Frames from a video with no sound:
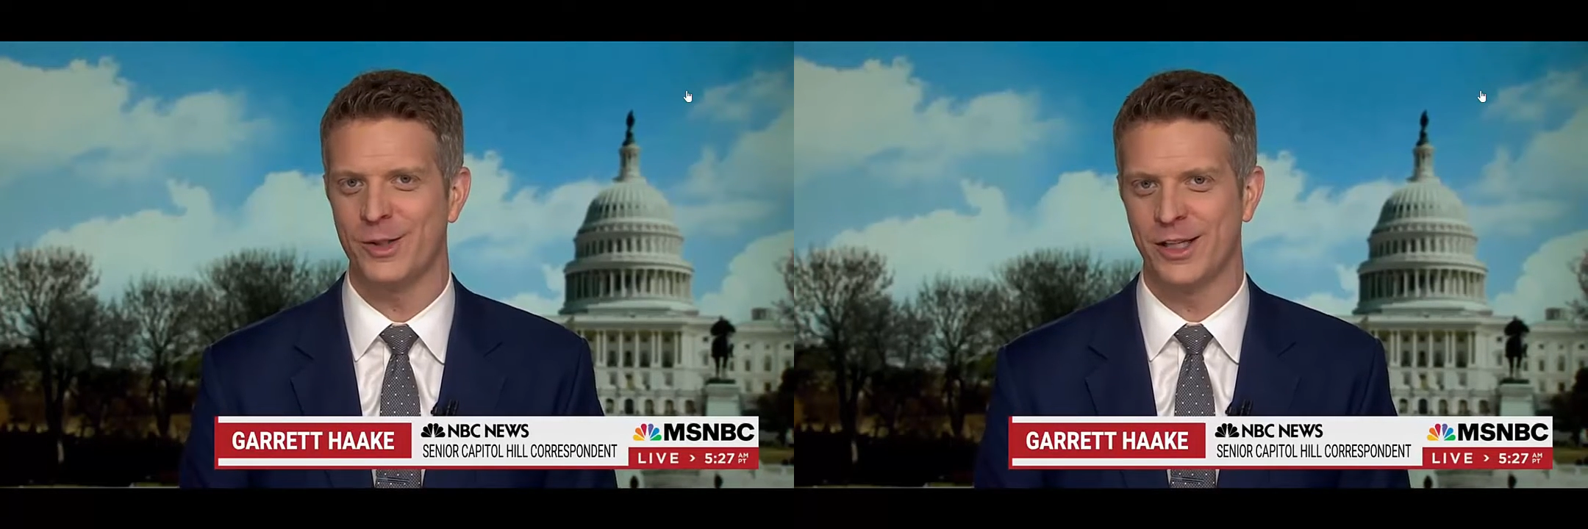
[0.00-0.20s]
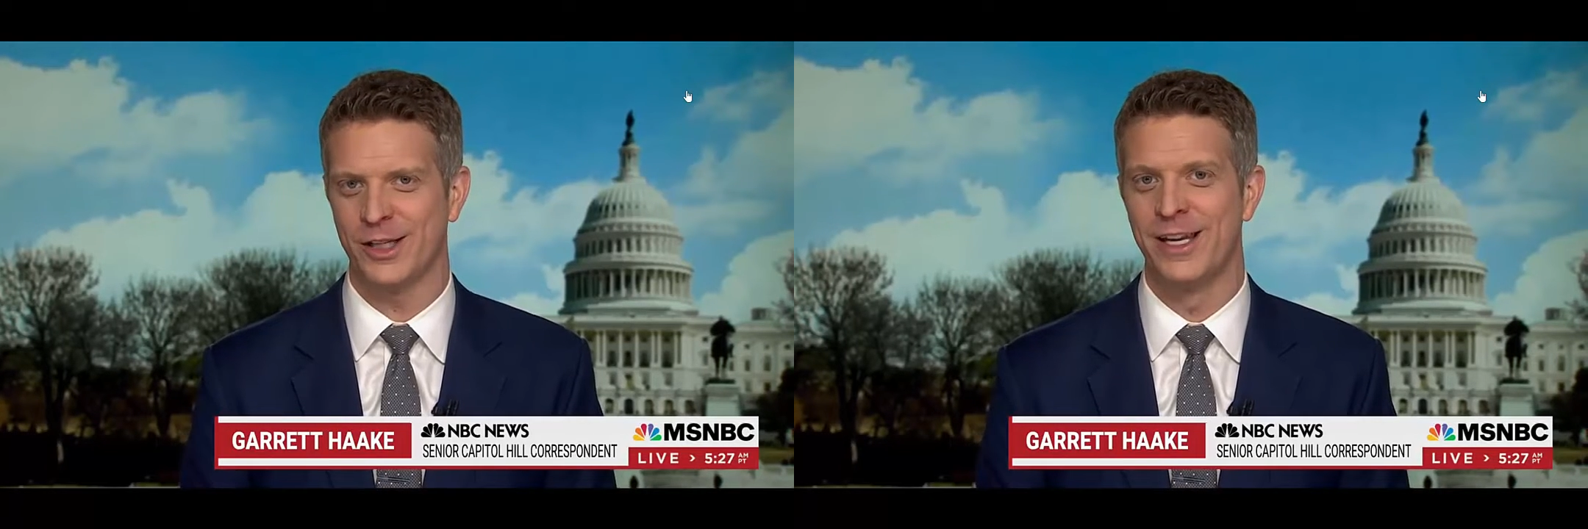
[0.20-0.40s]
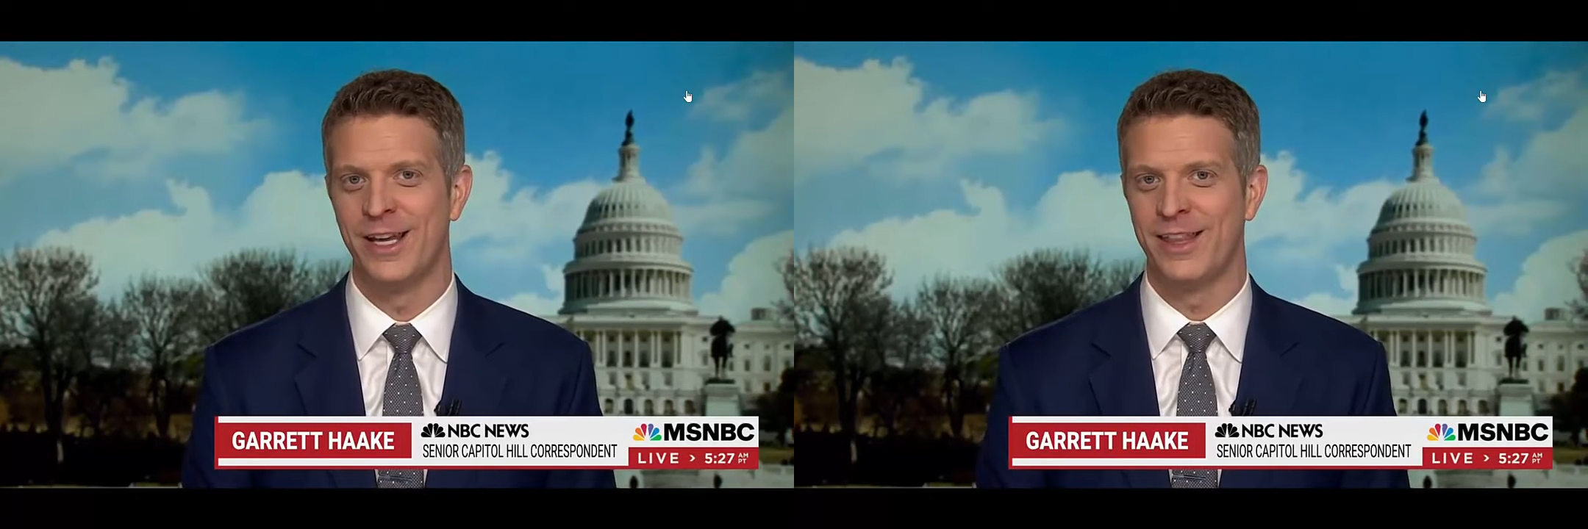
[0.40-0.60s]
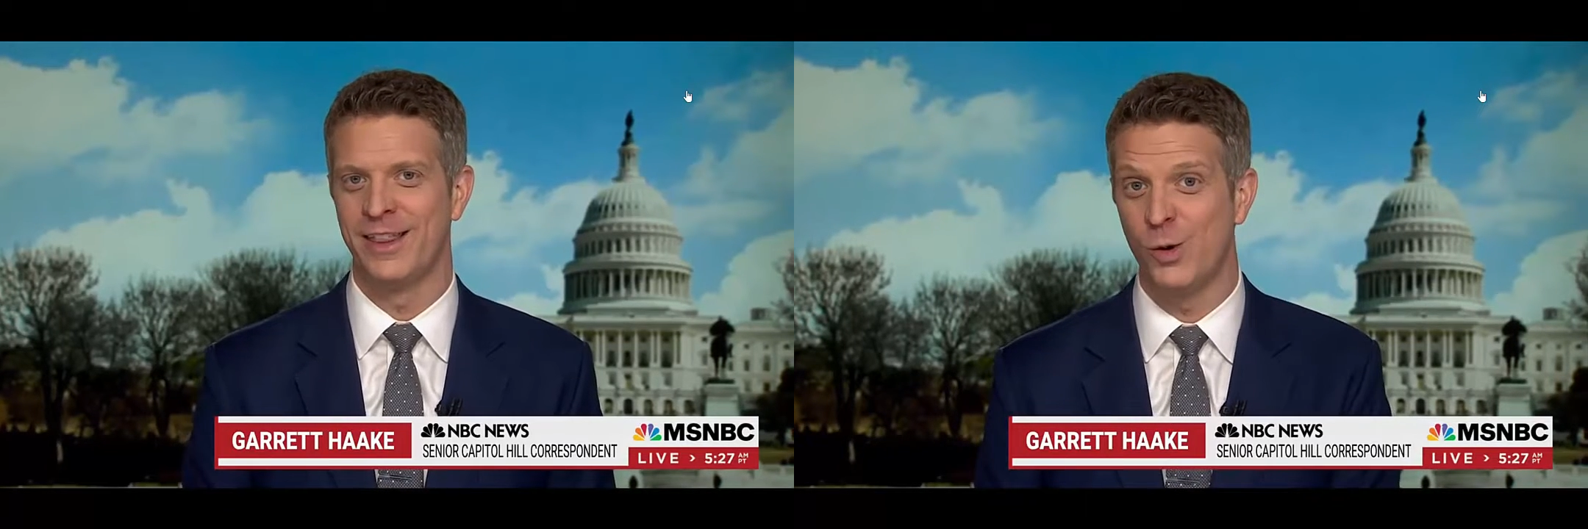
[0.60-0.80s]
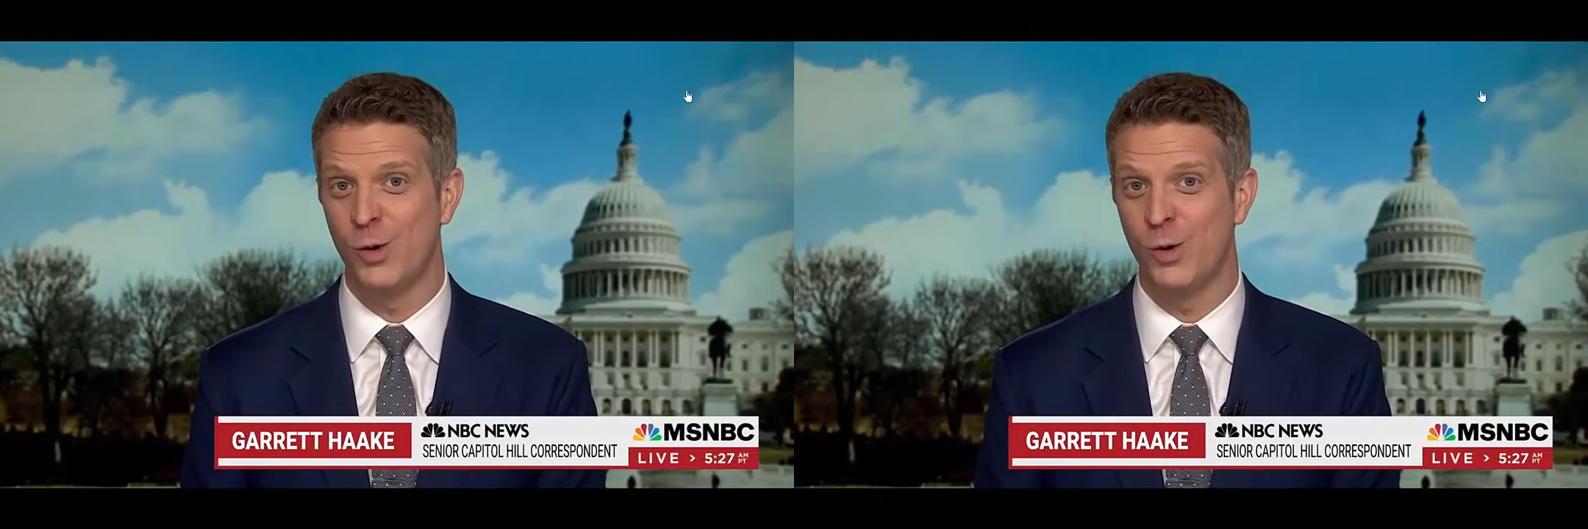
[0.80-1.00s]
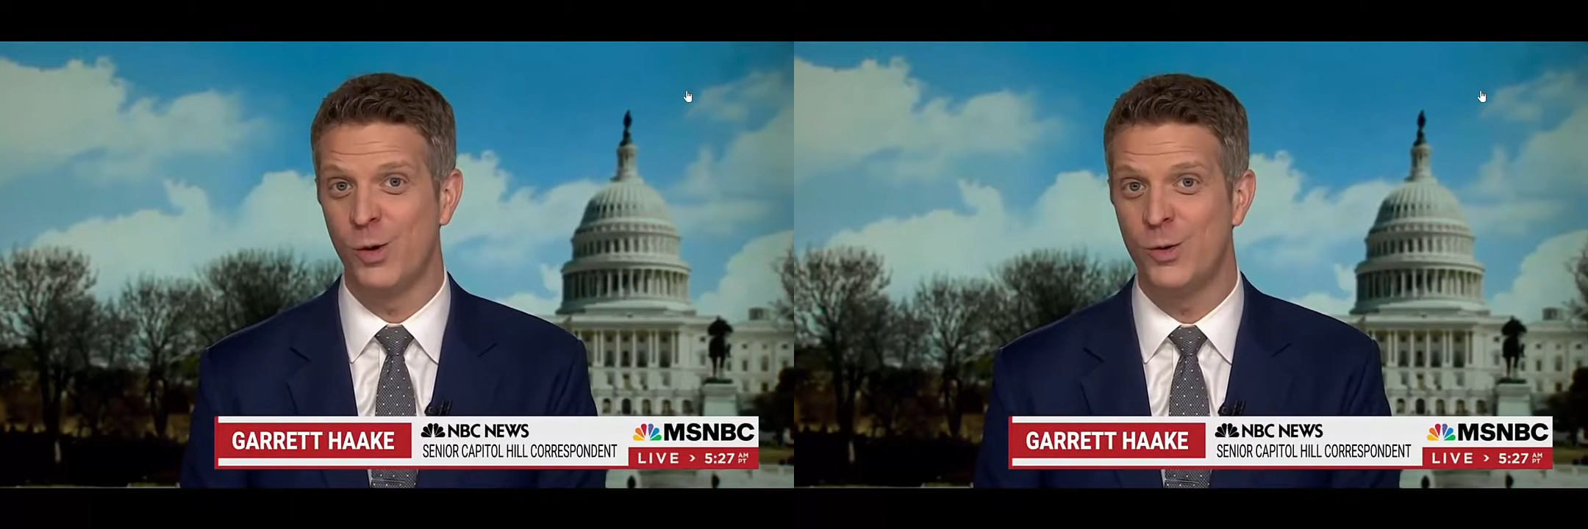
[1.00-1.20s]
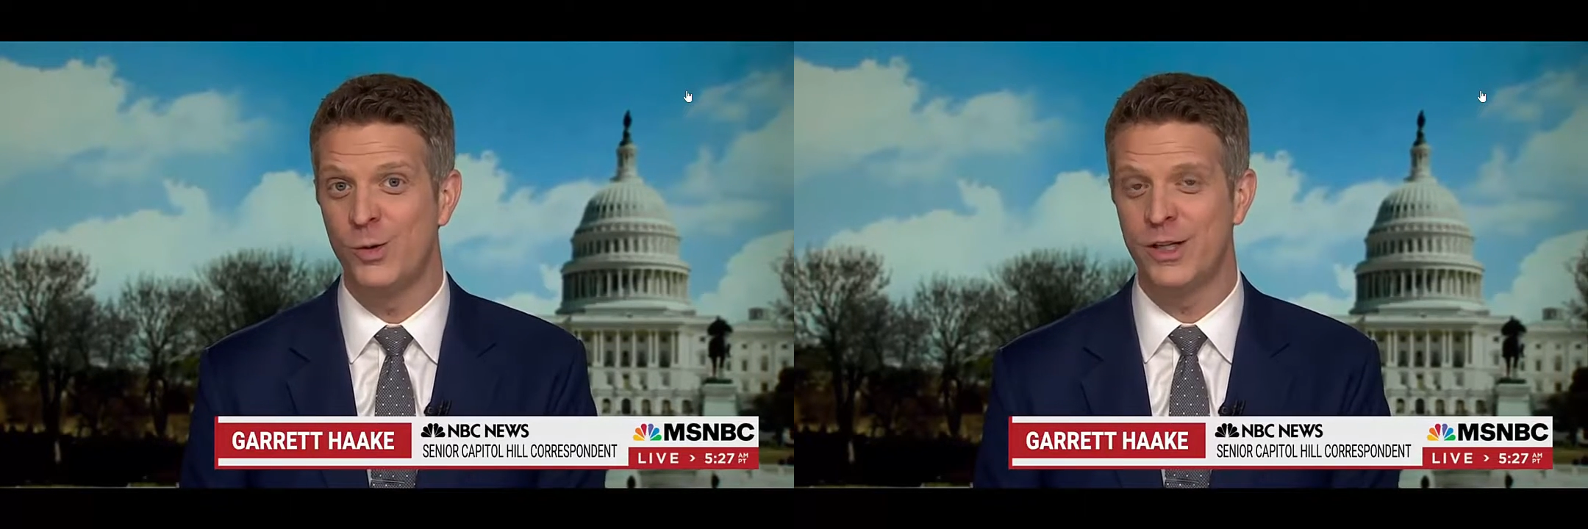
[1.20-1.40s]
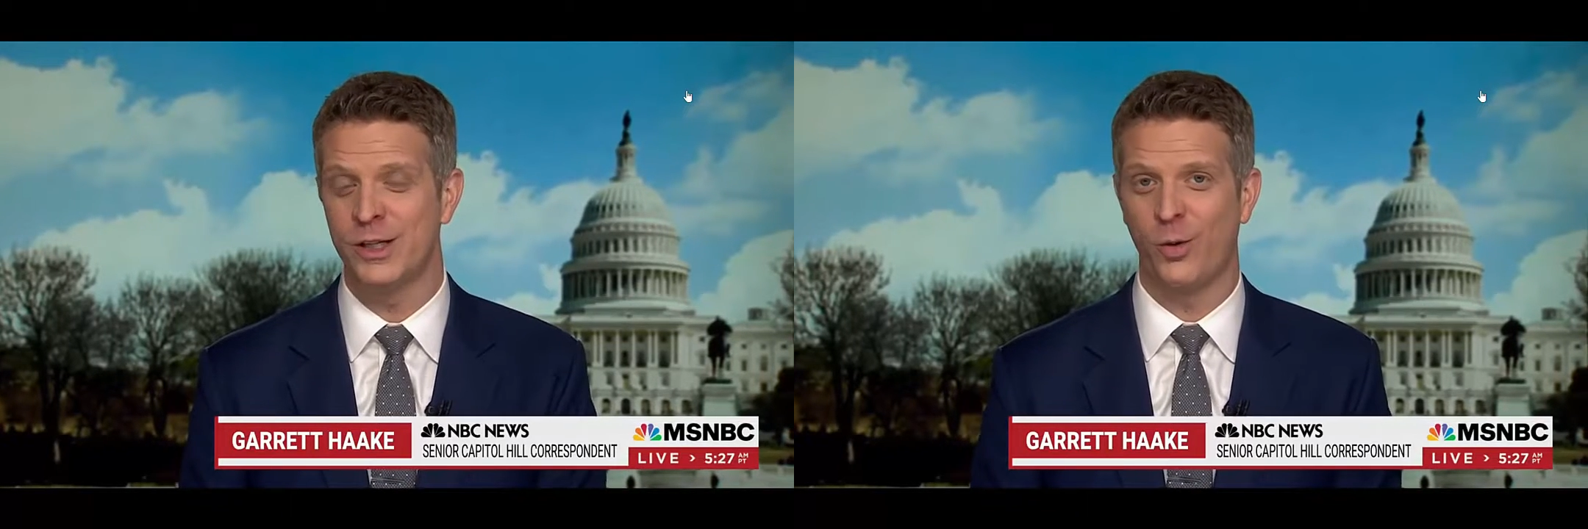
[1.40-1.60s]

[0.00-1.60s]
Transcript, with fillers: They see a wounded